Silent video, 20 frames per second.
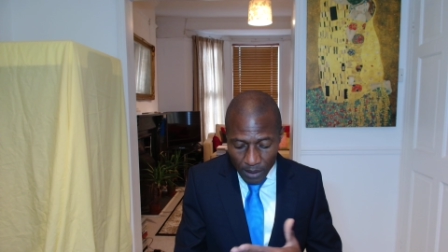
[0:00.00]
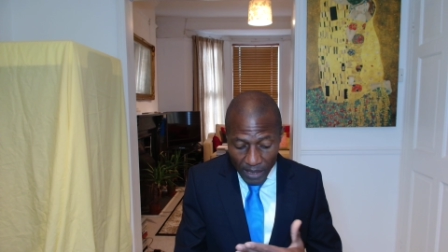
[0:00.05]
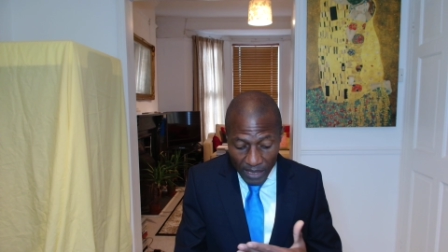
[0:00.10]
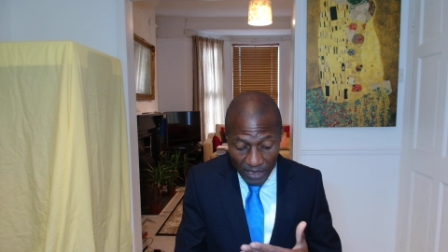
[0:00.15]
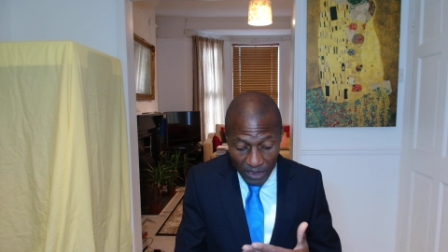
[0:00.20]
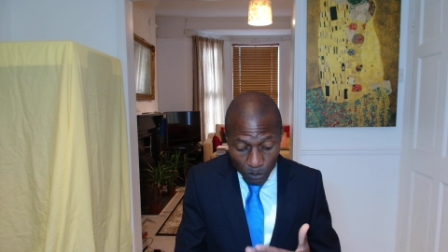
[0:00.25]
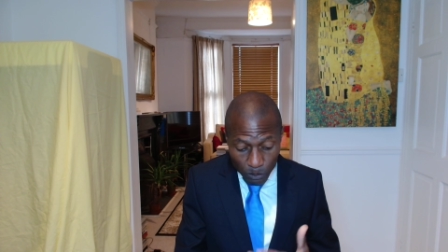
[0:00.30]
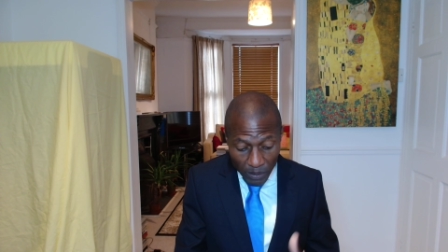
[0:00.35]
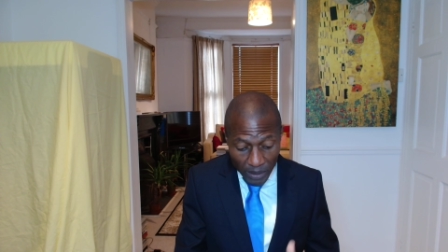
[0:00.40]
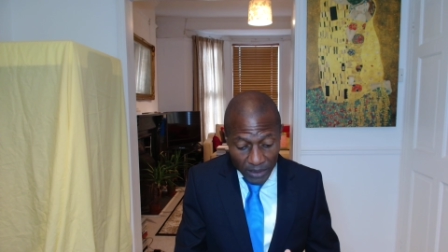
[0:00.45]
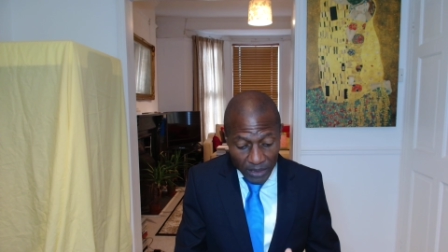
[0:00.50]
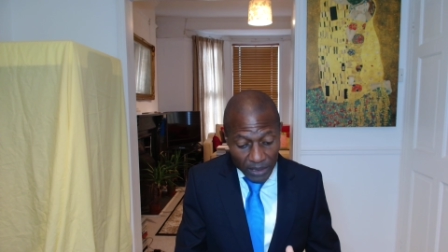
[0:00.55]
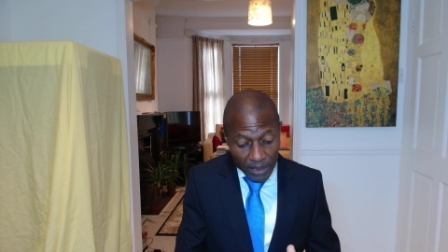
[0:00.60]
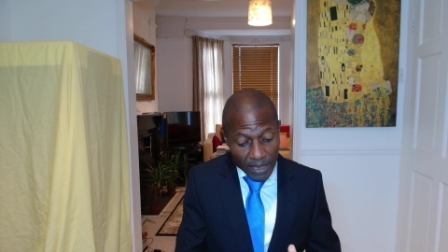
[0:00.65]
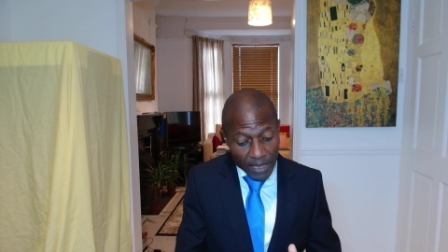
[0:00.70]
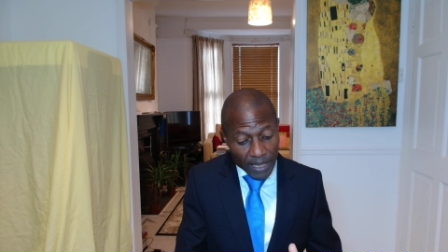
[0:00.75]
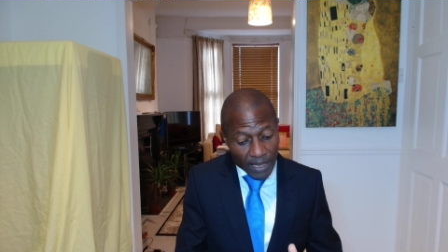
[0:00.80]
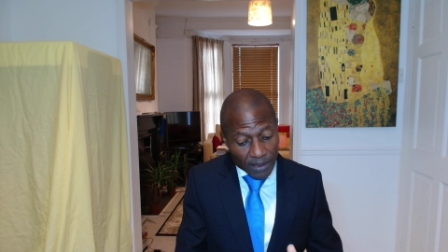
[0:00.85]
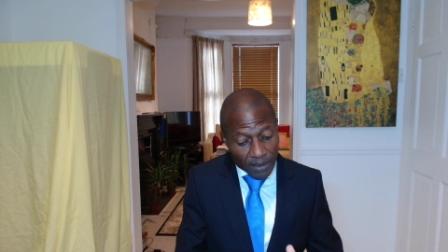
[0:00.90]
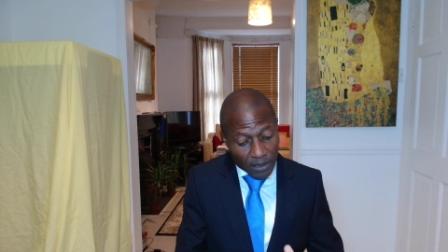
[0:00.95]

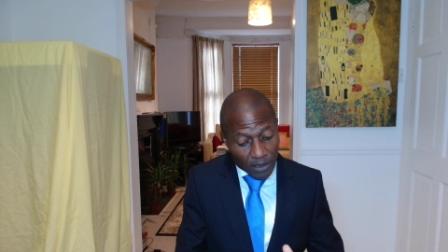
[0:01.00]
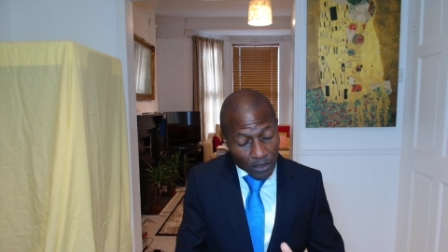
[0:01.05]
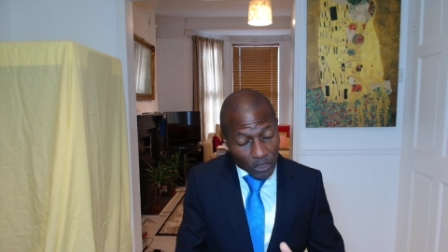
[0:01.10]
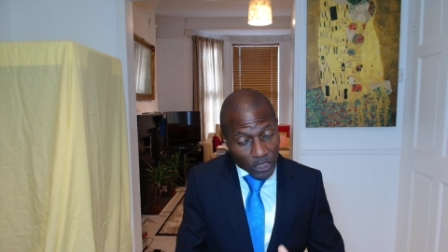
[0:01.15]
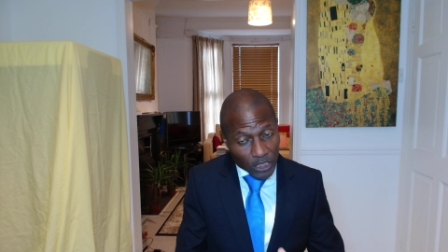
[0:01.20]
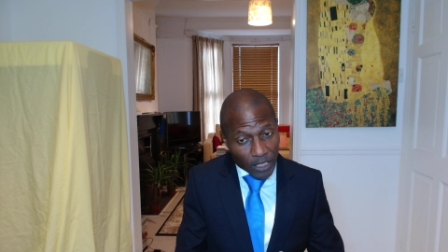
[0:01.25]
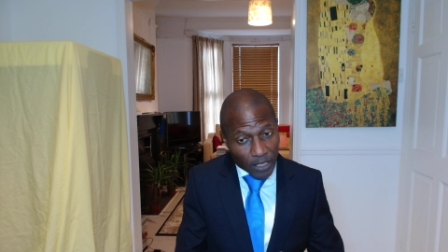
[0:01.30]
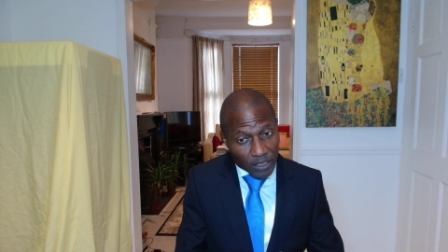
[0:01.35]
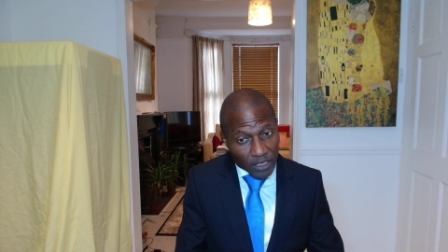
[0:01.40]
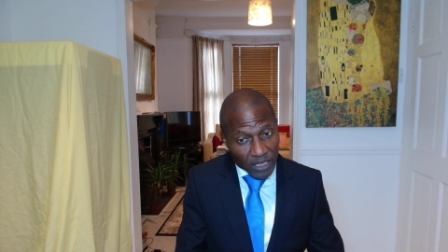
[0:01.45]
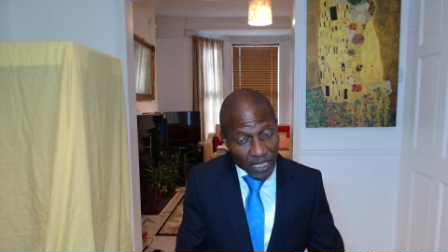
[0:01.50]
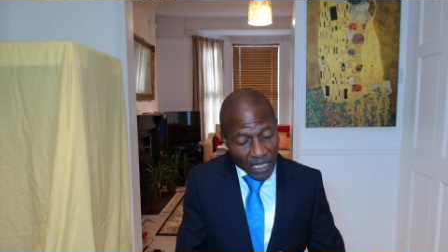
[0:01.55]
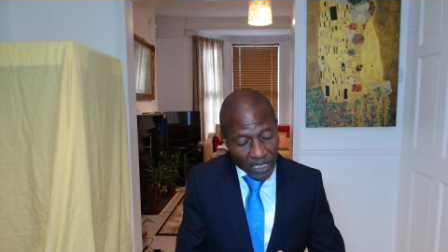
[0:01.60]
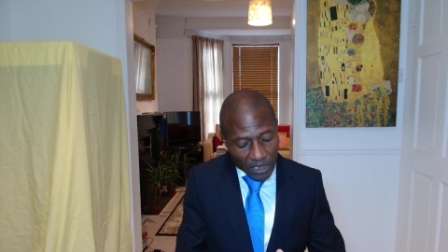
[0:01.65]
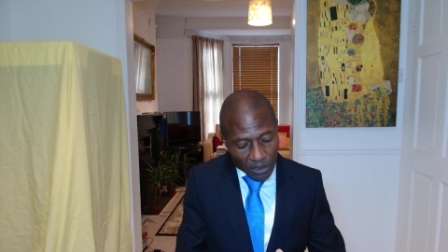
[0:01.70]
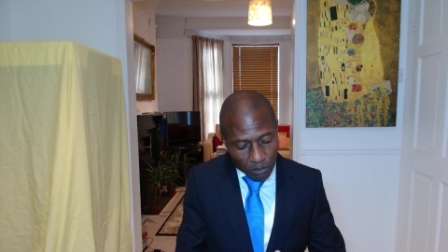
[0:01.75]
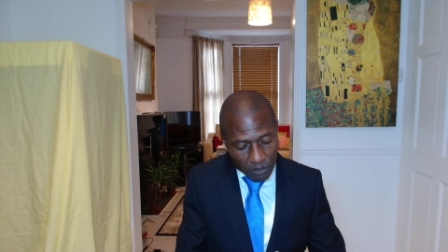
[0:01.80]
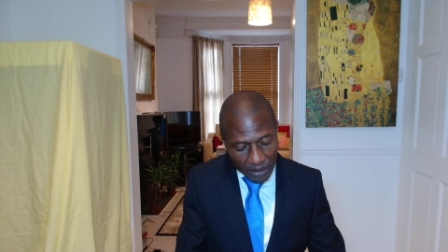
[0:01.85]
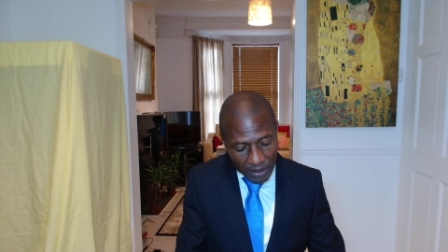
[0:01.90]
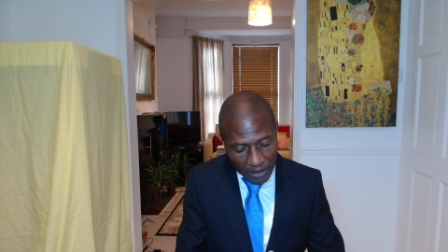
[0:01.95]
especially as the judge has
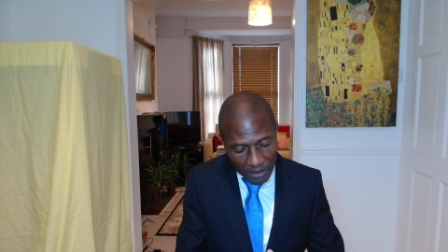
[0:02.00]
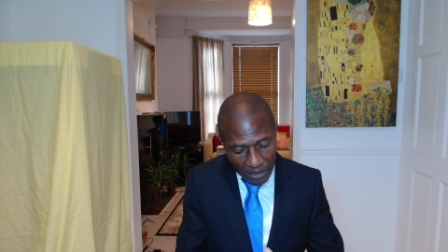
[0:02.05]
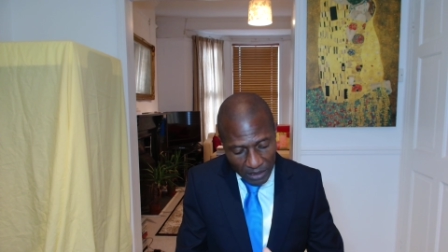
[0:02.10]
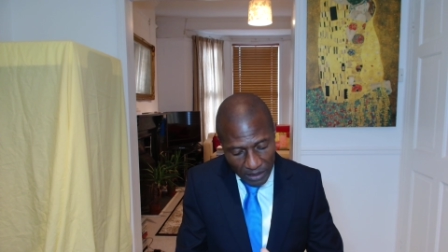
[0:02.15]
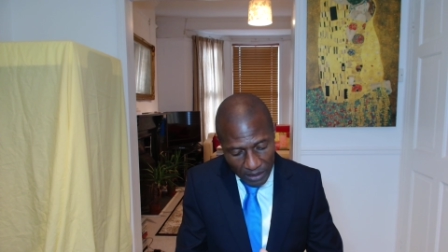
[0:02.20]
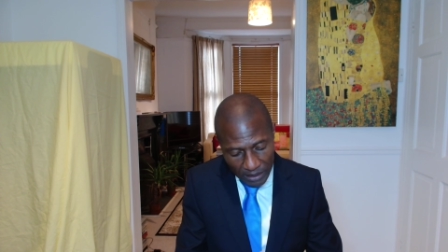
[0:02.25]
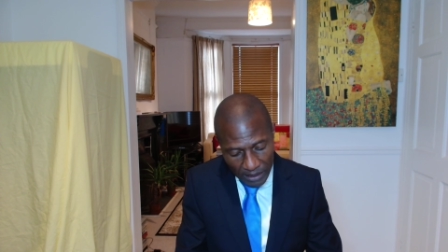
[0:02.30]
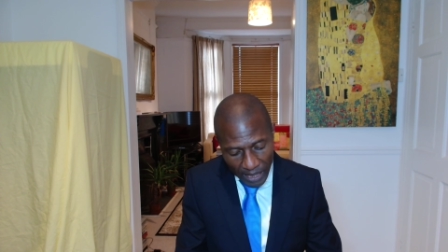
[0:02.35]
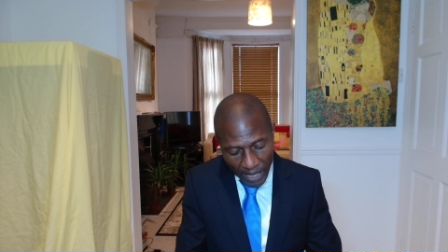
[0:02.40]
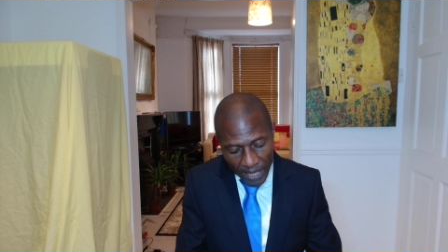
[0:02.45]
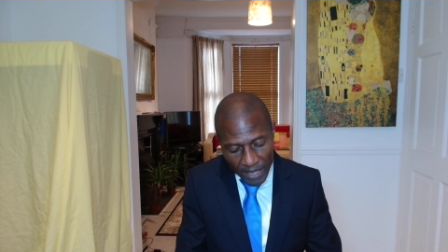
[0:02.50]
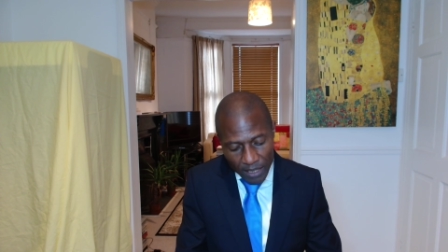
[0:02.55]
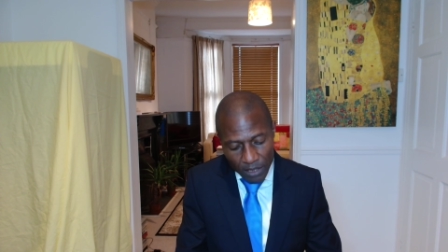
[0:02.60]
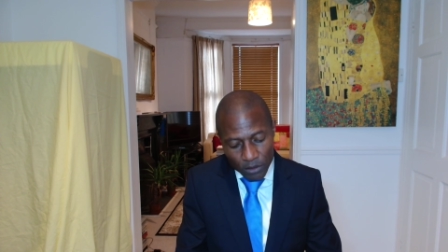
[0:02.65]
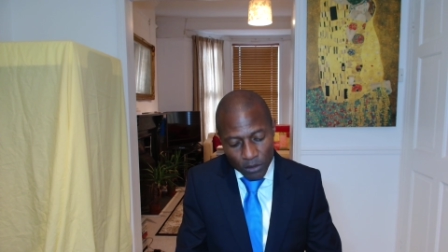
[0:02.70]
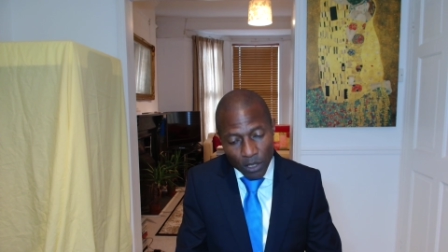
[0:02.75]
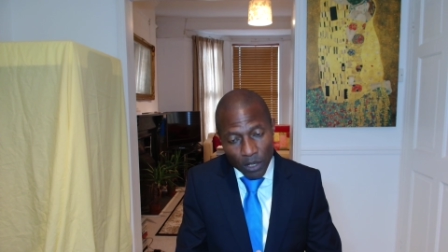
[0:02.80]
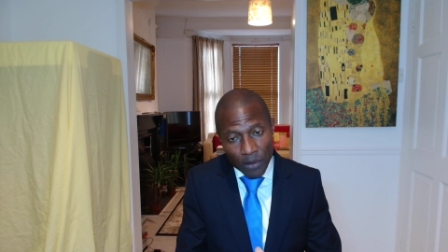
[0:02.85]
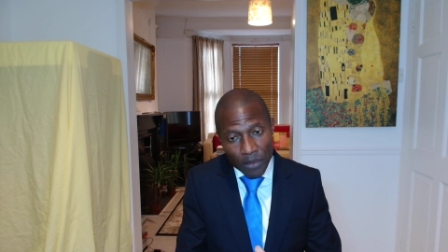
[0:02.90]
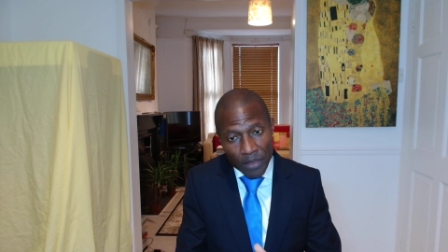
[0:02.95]
been
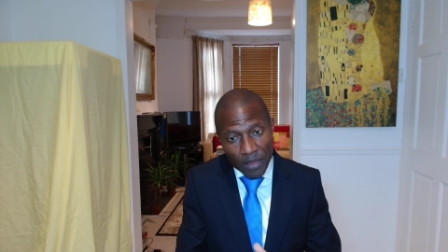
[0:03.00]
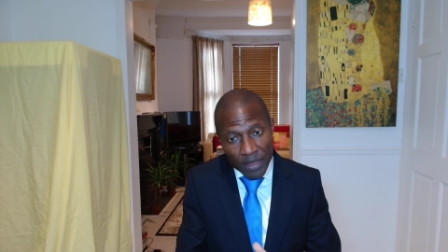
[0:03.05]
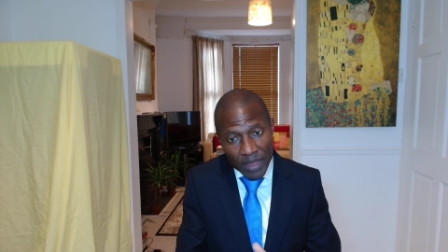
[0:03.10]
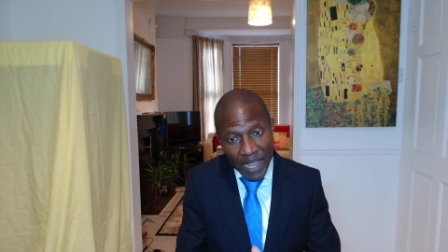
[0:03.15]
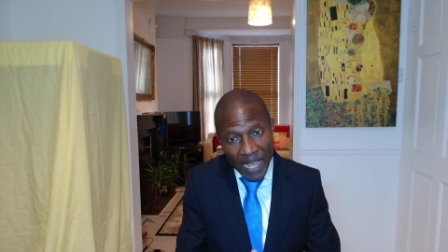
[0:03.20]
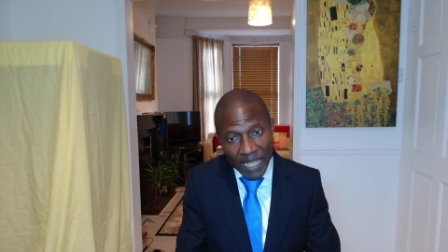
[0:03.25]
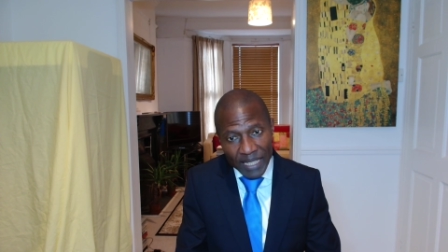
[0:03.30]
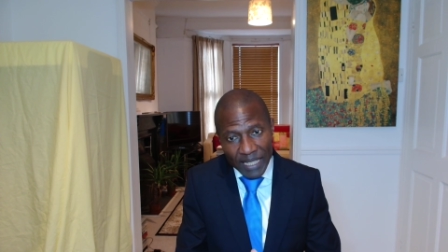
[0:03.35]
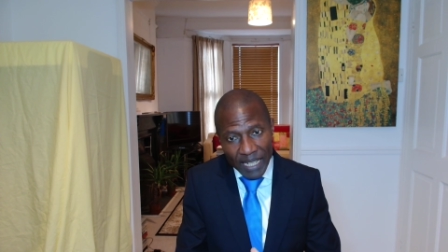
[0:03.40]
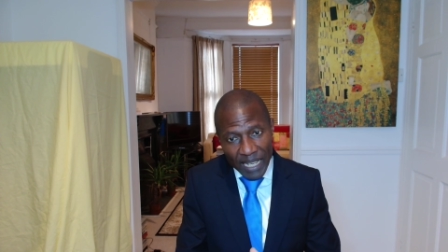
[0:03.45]
silent on that